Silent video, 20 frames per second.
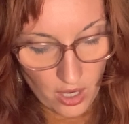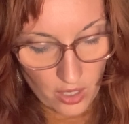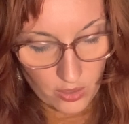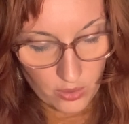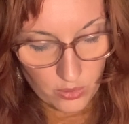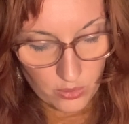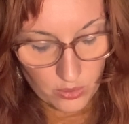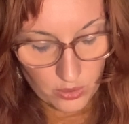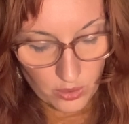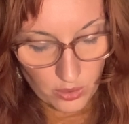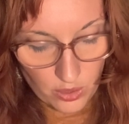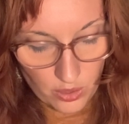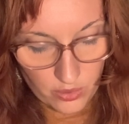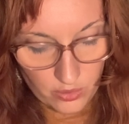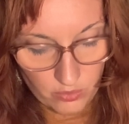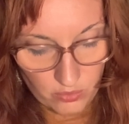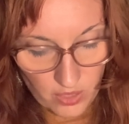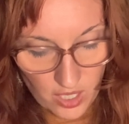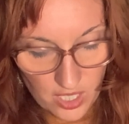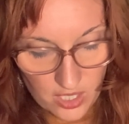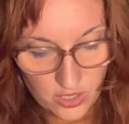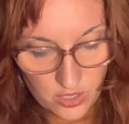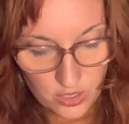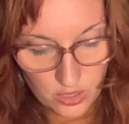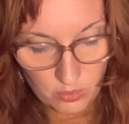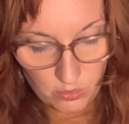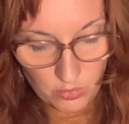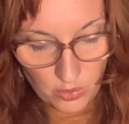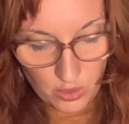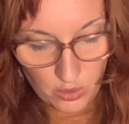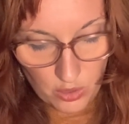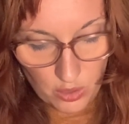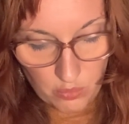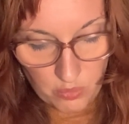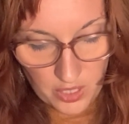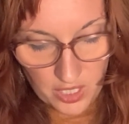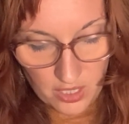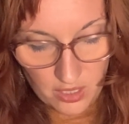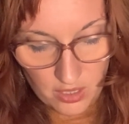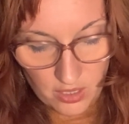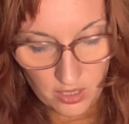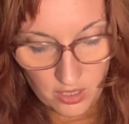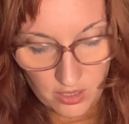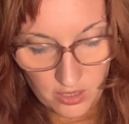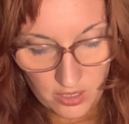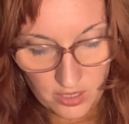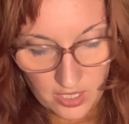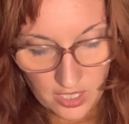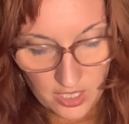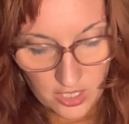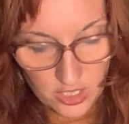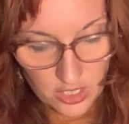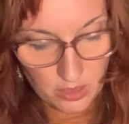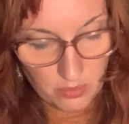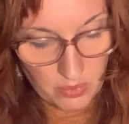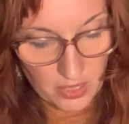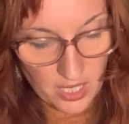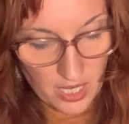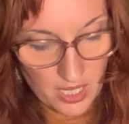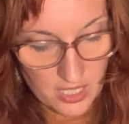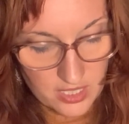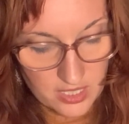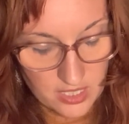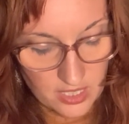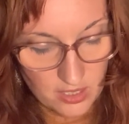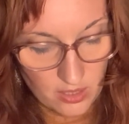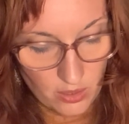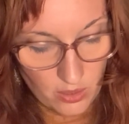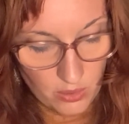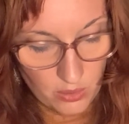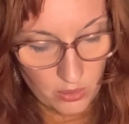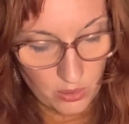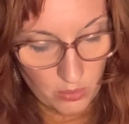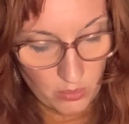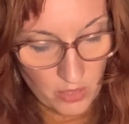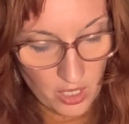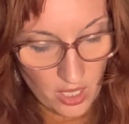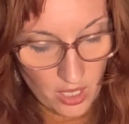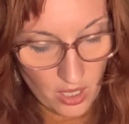a good long rest, tomorrow being a holiday she passed at home.